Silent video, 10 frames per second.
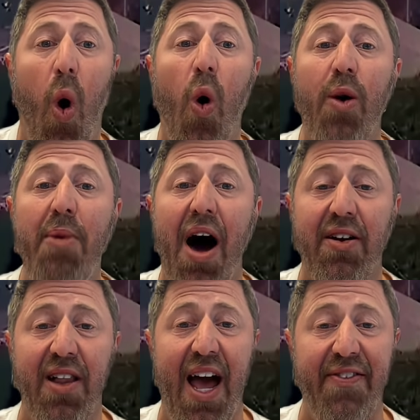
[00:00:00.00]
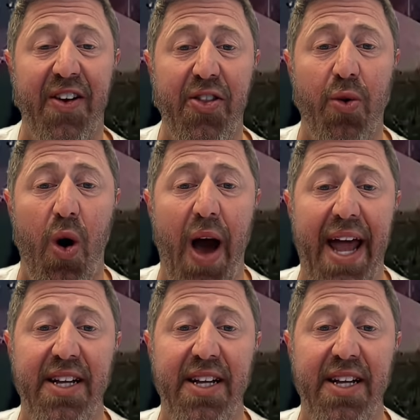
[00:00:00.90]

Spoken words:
or modern life can throw at